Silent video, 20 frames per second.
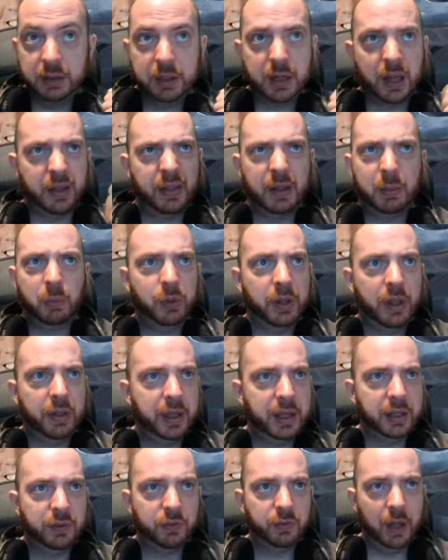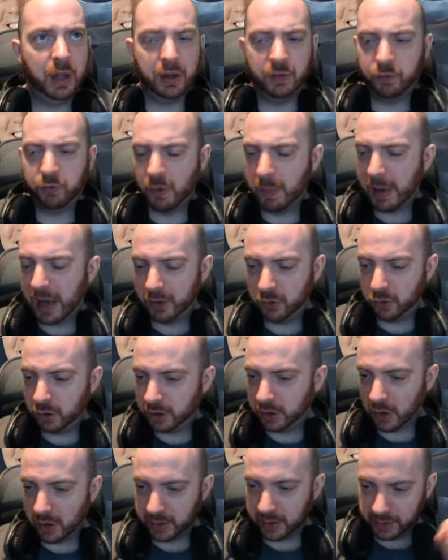So I think it's like from
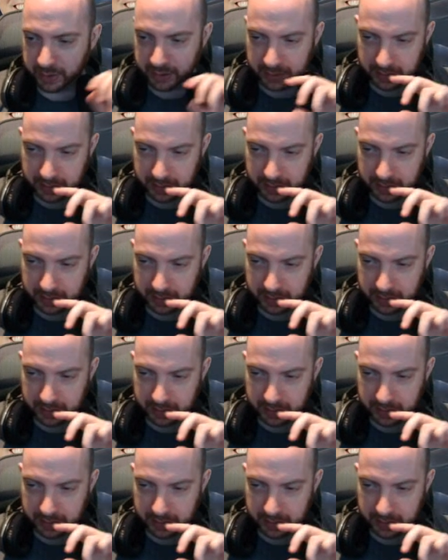$100.